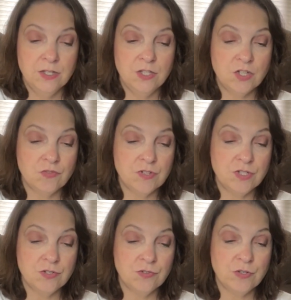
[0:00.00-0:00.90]
you can
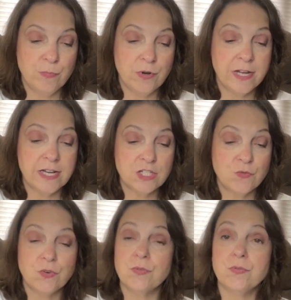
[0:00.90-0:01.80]
return your products
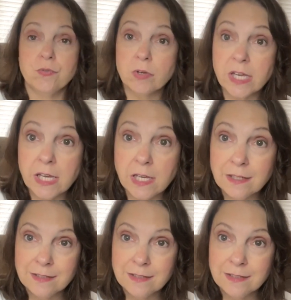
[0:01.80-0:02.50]
for free.